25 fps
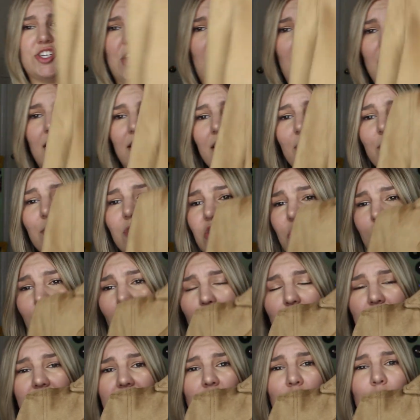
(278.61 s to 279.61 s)
jacket, which I'm
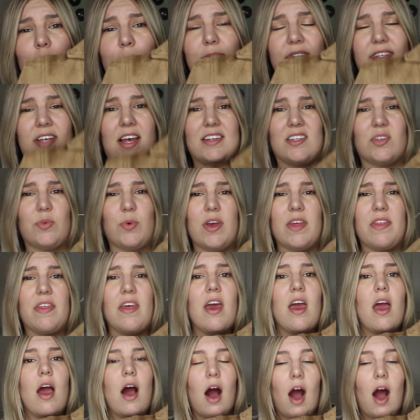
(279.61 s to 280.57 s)
absolutely obsessed with.